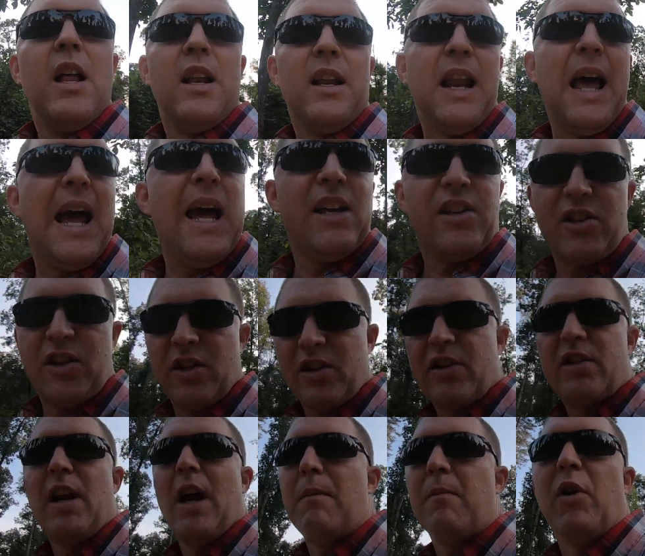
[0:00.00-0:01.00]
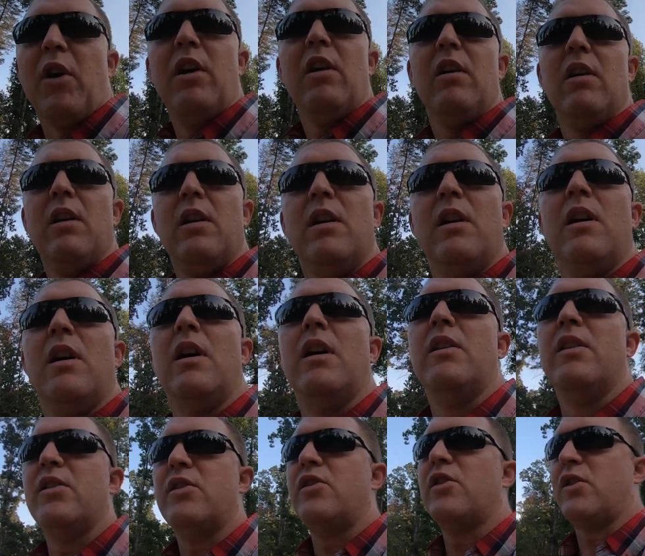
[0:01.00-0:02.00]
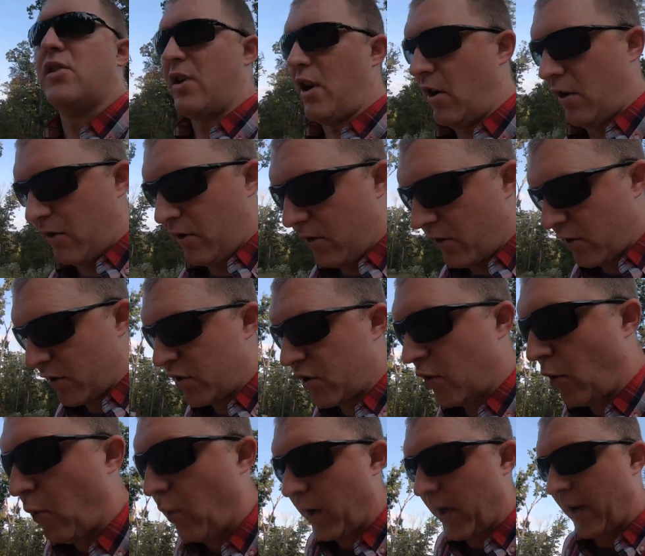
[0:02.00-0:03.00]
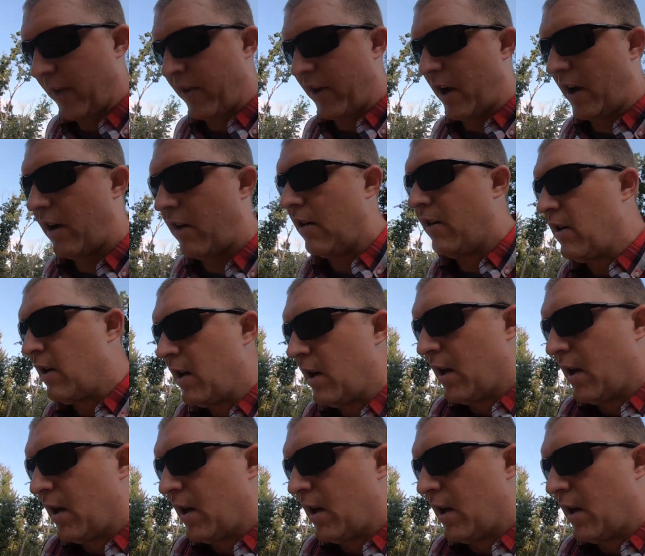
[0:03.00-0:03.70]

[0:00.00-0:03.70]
last summer, and this is just talking through the story of it all,